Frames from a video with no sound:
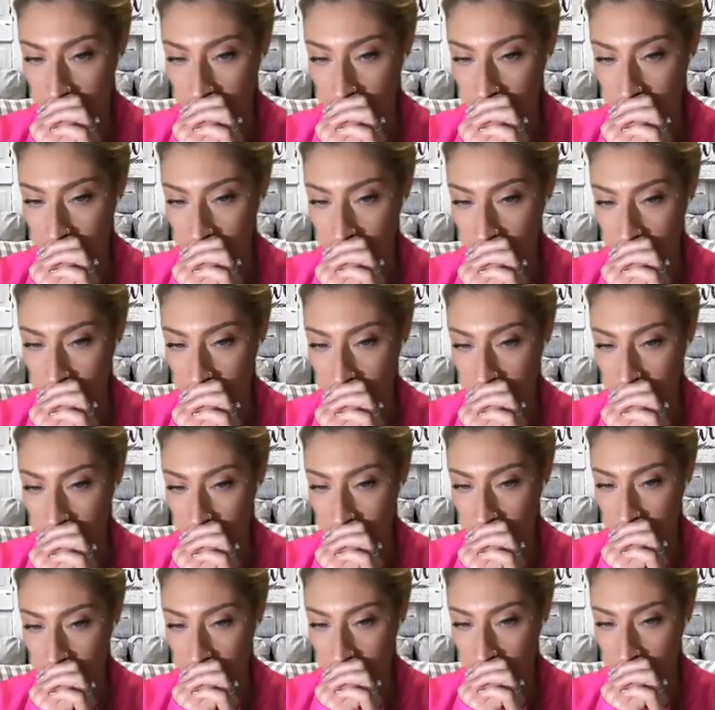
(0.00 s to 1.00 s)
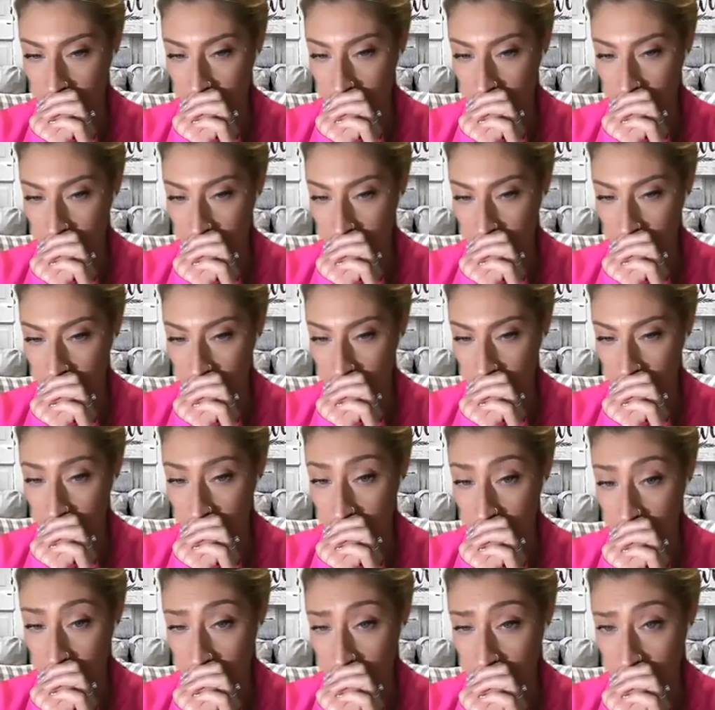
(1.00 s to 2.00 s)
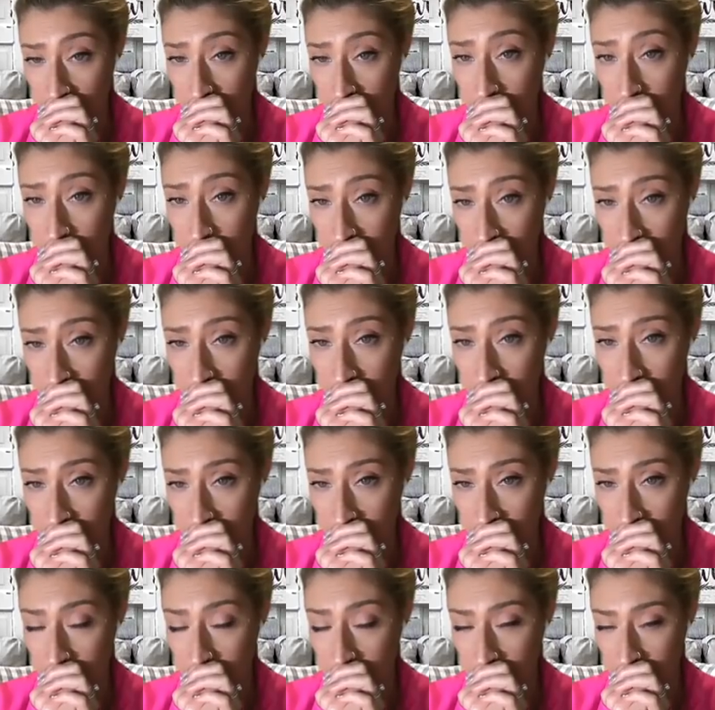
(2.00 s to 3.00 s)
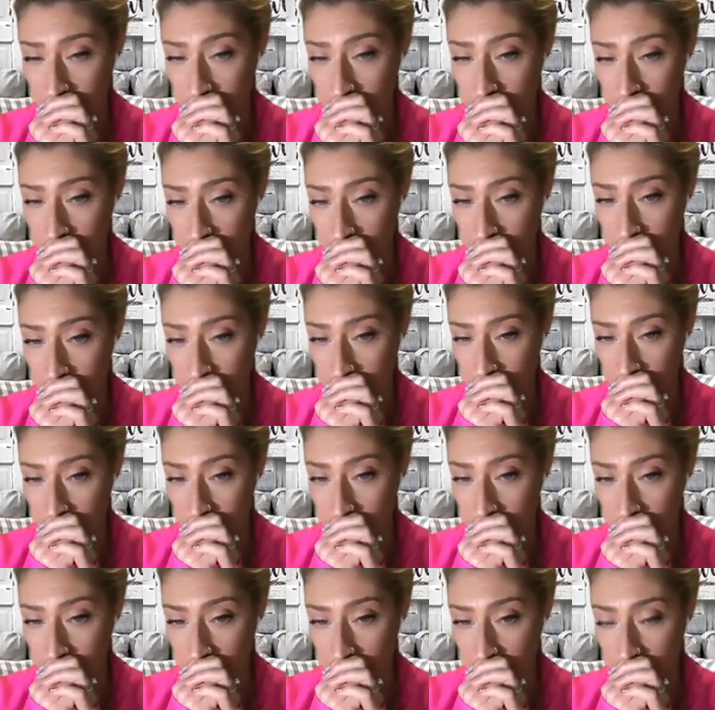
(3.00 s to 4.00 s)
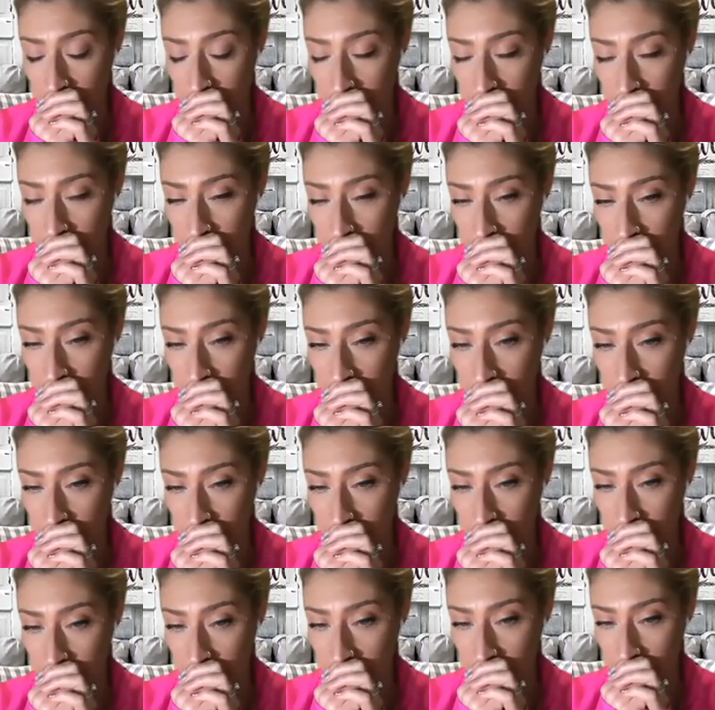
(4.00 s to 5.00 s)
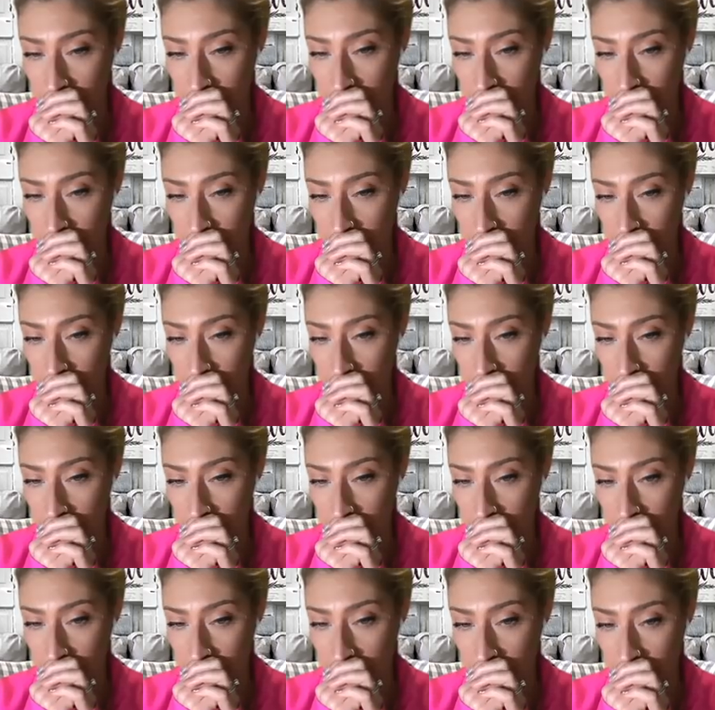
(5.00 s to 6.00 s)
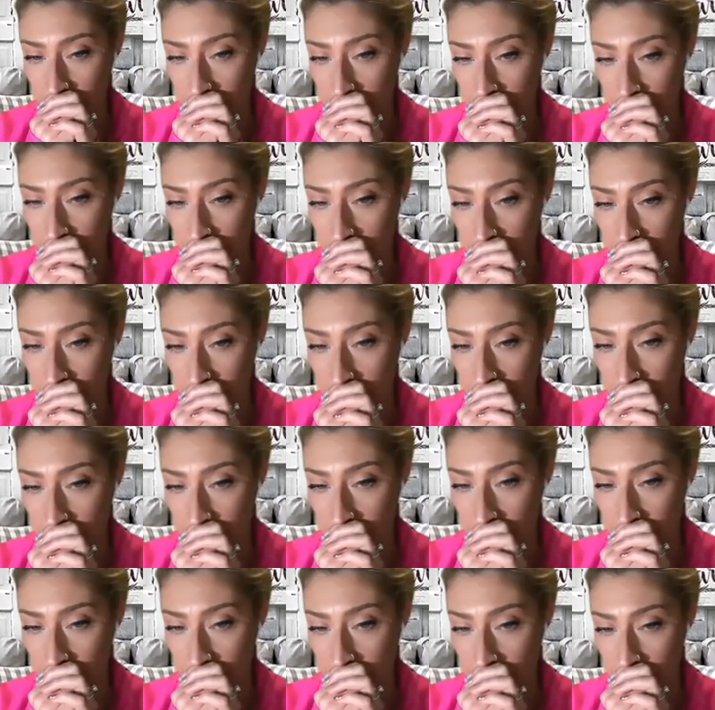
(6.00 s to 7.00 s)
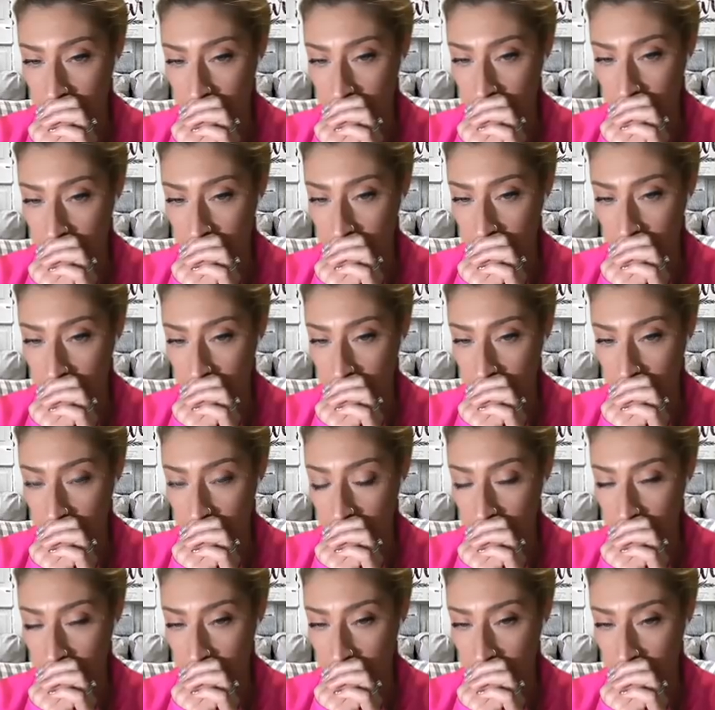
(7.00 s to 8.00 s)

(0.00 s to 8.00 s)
The person shown says nothing.